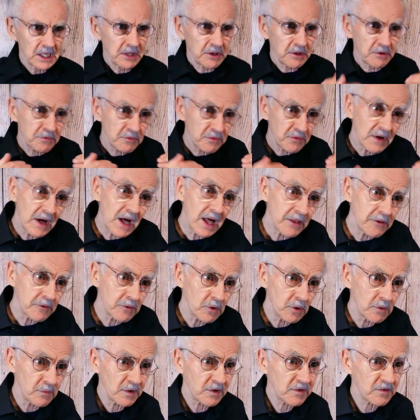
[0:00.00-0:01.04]
the Father
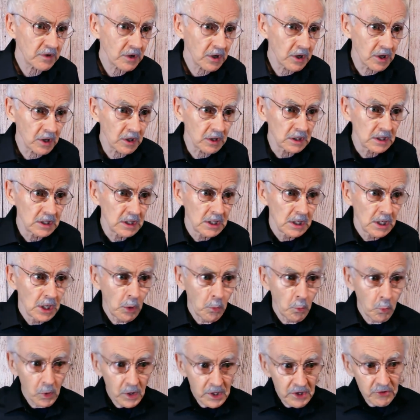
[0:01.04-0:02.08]
of us all.
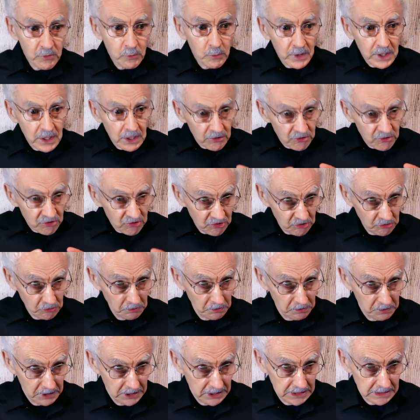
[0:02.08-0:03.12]
Once we are
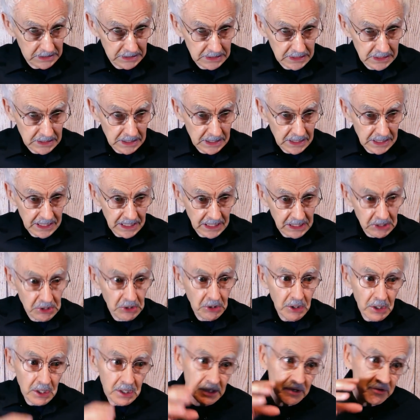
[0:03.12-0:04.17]
assured that
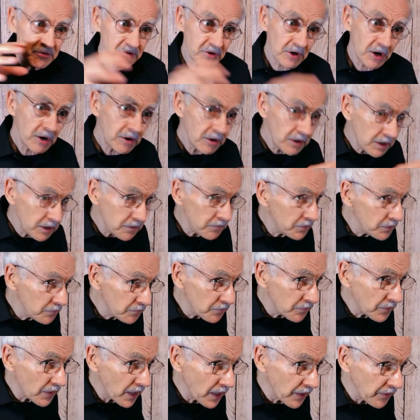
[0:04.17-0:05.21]
God is our loving
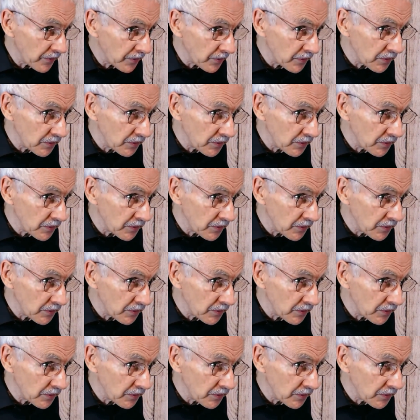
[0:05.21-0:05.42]
Father,